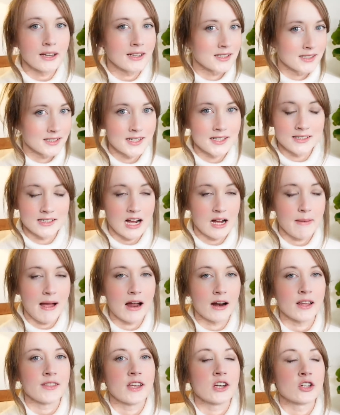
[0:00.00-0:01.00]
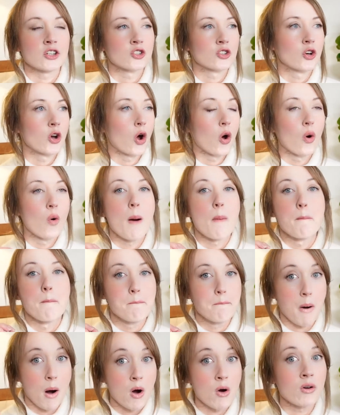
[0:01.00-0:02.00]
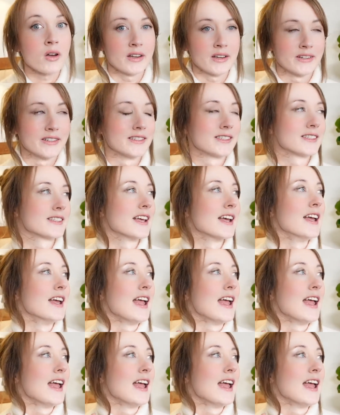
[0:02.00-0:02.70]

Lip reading: instincts come out and they just go bonkers.